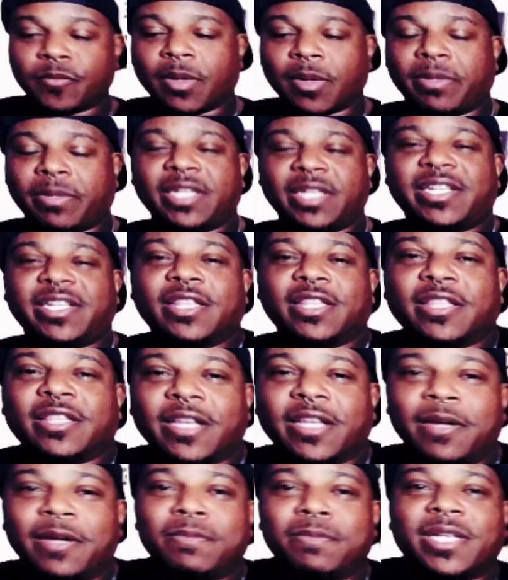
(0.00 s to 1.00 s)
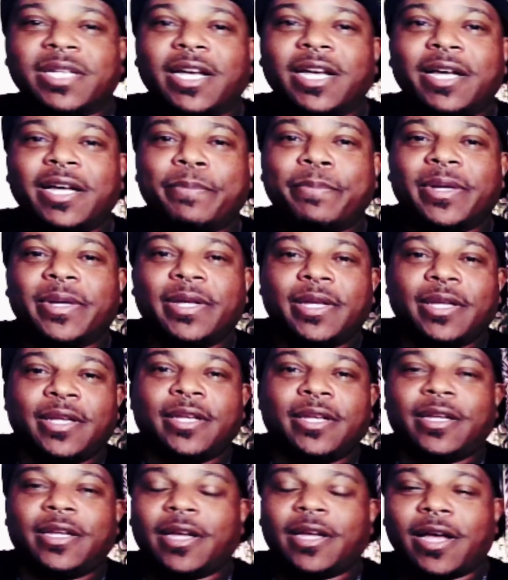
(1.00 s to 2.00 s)
please hit the thumbs up,
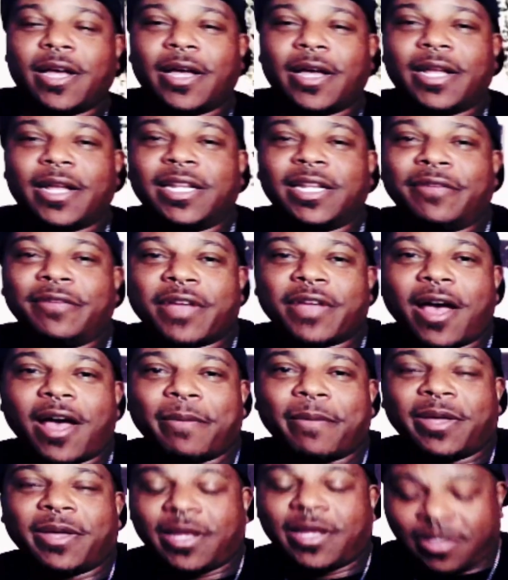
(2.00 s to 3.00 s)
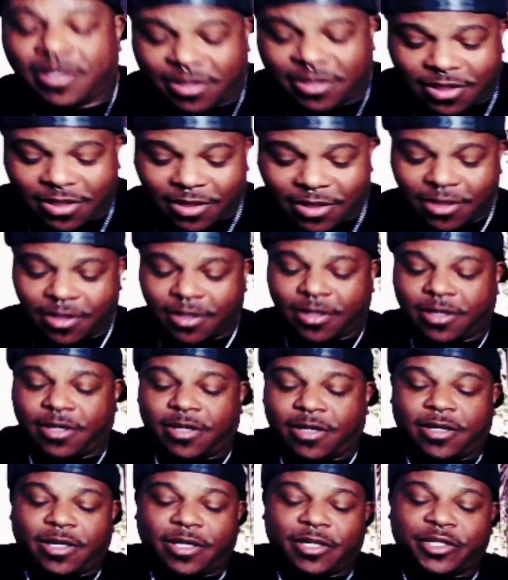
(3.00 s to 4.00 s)
leave comments,
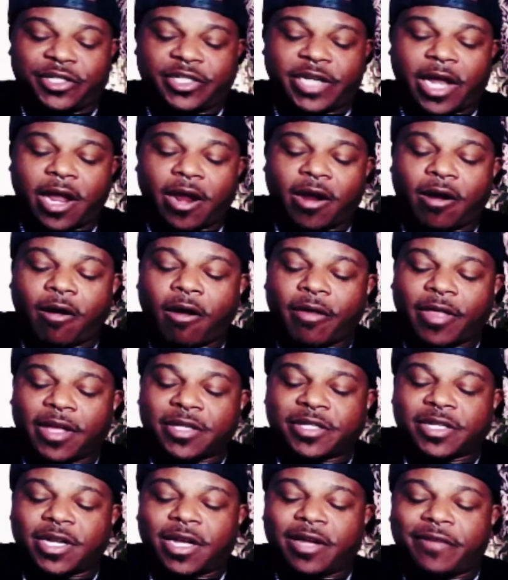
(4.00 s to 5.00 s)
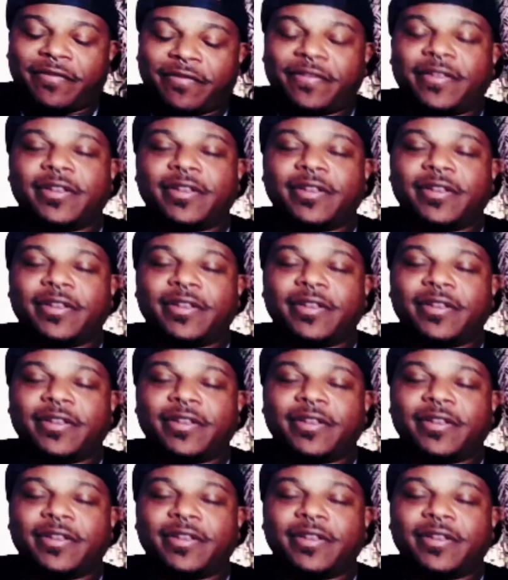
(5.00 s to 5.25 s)
share, all that stuff.